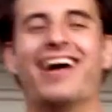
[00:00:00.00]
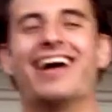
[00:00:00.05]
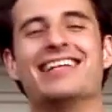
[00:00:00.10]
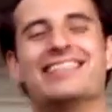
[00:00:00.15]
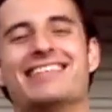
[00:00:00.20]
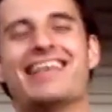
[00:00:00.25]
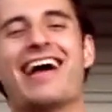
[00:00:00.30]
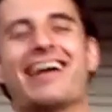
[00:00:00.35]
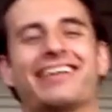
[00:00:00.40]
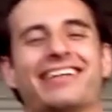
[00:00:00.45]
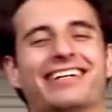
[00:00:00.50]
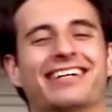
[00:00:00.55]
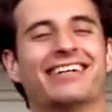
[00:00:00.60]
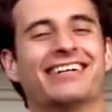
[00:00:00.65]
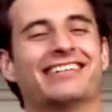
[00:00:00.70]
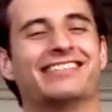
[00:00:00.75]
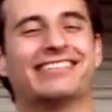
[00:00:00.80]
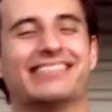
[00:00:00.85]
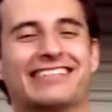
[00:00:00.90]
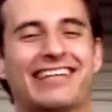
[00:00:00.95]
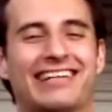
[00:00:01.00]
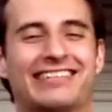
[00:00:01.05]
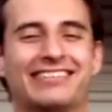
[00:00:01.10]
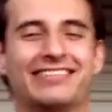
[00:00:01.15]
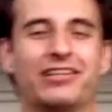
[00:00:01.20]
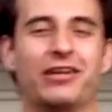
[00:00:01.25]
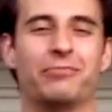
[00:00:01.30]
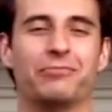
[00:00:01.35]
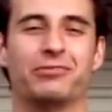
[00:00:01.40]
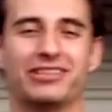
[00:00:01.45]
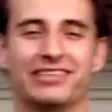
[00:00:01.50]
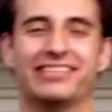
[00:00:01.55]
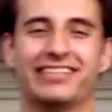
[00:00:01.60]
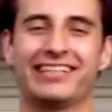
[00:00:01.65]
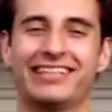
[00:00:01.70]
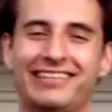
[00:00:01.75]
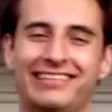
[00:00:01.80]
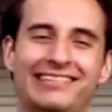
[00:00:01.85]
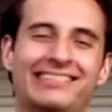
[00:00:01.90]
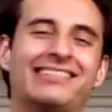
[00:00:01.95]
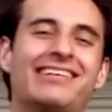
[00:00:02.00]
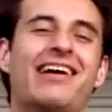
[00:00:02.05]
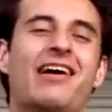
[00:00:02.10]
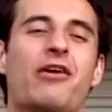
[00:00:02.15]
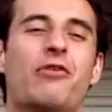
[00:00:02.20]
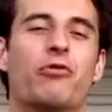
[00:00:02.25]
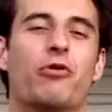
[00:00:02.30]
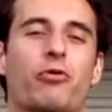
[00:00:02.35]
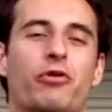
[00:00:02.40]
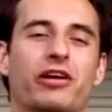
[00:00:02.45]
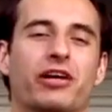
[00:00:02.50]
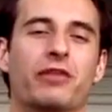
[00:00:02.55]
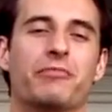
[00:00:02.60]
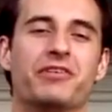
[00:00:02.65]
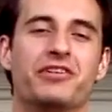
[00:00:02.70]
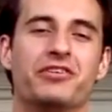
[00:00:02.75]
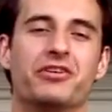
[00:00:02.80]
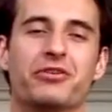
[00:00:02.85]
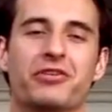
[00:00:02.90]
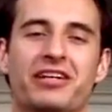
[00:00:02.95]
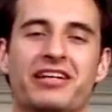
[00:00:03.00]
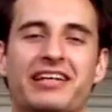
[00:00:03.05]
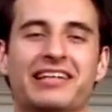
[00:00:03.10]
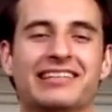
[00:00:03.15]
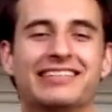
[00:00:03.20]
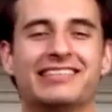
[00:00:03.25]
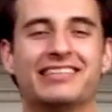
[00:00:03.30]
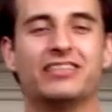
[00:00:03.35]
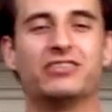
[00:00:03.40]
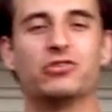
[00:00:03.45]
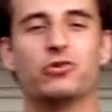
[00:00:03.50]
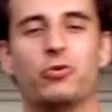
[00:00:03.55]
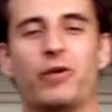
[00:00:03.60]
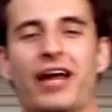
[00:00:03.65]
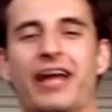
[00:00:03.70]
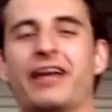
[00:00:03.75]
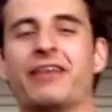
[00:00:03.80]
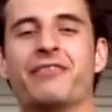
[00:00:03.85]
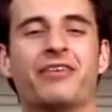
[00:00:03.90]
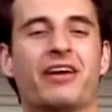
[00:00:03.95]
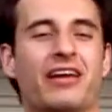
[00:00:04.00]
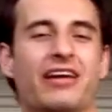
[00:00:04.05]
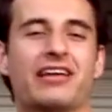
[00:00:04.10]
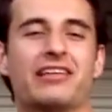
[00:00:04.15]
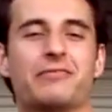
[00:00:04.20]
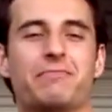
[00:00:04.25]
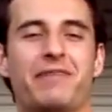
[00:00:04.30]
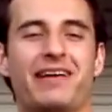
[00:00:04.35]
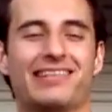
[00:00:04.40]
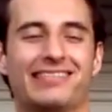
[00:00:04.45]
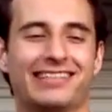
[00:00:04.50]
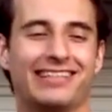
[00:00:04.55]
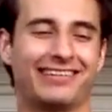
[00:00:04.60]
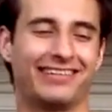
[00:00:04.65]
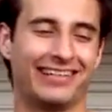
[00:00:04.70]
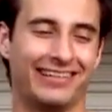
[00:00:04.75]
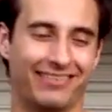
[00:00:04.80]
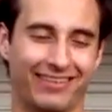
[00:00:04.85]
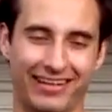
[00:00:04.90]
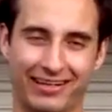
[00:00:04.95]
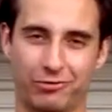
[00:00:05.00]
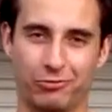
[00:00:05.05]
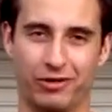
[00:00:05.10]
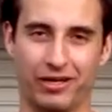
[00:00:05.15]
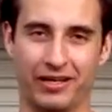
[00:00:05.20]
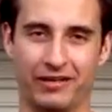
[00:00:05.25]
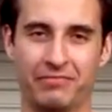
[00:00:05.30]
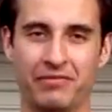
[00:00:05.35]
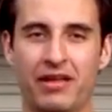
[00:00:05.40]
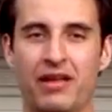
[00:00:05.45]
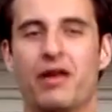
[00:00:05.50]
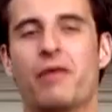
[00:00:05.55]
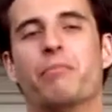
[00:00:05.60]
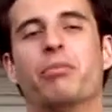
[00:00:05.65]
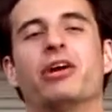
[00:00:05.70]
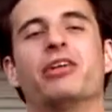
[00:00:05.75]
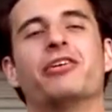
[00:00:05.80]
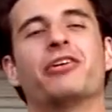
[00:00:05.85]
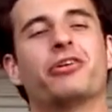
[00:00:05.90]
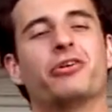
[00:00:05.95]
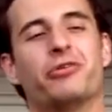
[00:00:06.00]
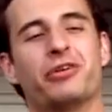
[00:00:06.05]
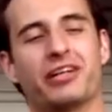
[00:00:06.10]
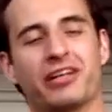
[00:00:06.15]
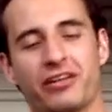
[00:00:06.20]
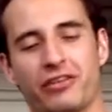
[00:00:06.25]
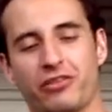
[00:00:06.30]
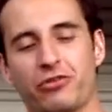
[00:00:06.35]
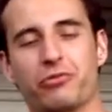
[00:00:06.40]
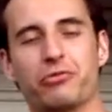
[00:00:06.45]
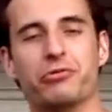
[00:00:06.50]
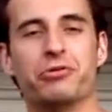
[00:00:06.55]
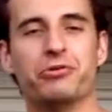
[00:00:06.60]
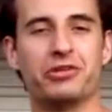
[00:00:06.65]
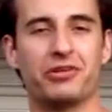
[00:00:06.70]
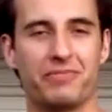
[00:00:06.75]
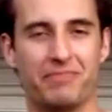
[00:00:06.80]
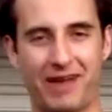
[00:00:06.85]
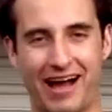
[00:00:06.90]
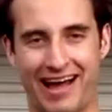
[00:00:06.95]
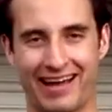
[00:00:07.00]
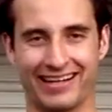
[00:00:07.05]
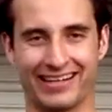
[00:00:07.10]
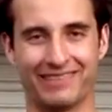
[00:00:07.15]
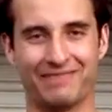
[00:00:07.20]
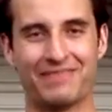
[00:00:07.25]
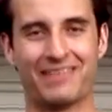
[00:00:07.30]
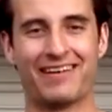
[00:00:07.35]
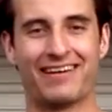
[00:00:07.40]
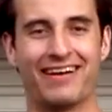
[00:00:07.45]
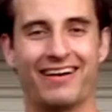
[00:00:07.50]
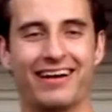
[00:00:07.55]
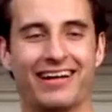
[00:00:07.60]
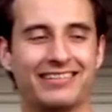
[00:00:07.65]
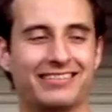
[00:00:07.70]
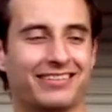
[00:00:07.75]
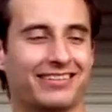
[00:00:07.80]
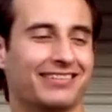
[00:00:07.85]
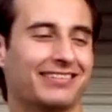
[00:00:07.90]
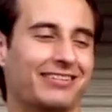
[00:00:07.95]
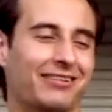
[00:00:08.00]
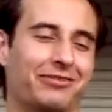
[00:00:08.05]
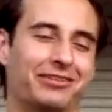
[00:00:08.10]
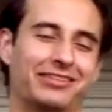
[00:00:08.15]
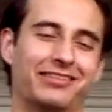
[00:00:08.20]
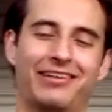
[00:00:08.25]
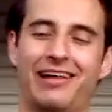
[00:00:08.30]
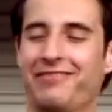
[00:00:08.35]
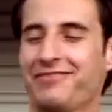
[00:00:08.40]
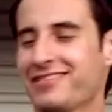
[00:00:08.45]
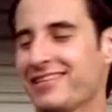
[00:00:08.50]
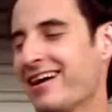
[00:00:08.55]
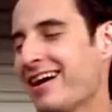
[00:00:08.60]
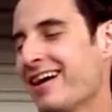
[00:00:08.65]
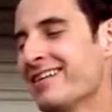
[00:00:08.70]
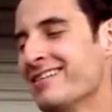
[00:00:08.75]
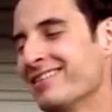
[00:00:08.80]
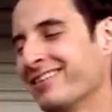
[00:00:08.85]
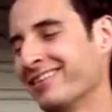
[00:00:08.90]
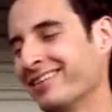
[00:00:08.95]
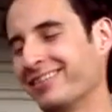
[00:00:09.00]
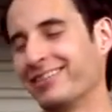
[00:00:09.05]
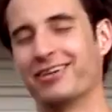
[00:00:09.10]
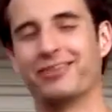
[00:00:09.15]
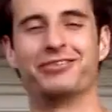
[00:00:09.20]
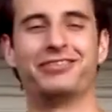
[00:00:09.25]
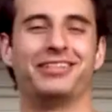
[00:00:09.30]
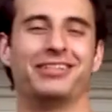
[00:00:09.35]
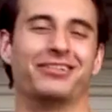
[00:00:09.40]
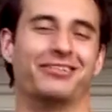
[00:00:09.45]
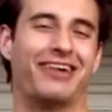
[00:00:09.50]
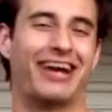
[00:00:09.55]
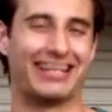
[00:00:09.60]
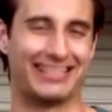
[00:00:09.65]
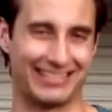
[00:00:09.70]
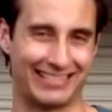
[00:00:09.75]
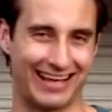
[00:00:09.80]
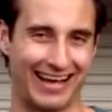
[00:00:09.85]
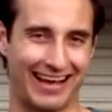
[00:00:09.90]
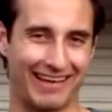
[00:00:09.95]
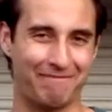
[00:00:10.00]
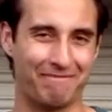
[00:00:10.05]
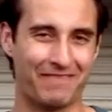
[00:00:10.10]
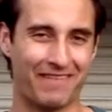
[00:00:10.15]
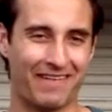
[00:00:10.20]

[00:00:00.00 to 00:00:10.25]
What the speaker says: Alright, Zach here. This is lesson number 6. What we're going to be doing is a wave. It's basically liquid, but you're doing it through your body. Alright, so you're going to start with your left side, and you're going to go to your right side.